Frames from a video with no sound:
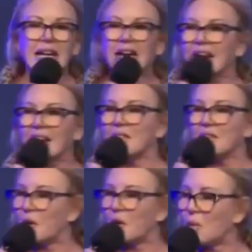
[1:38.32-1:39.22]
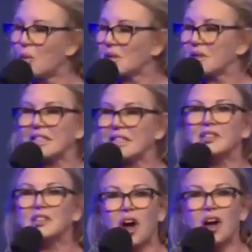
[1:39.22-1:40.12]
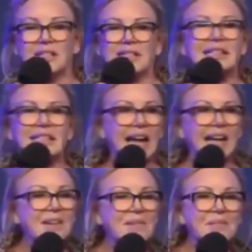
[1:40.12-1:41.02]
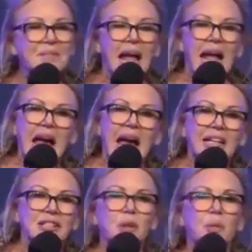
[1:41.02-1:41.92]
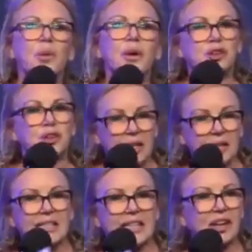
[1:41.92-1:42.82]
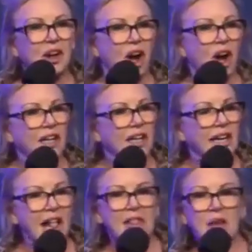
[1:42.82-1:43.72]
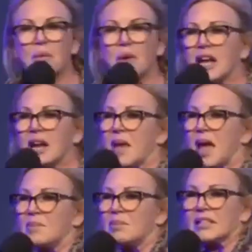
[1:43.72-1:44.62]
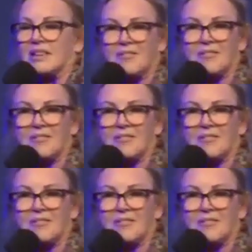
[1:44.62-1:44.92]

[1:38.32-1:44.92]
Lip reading: the call was still not done. And so we're trusting God that we're going to be able to